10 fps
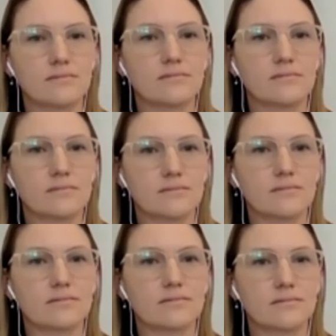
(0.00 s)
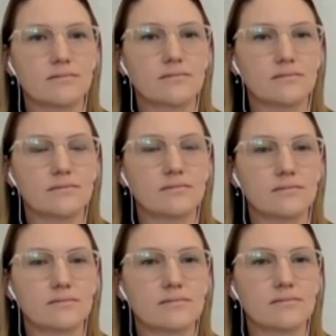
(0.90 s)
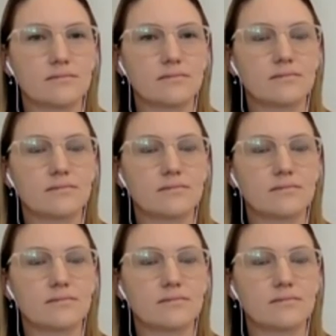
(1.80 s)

(not speaking)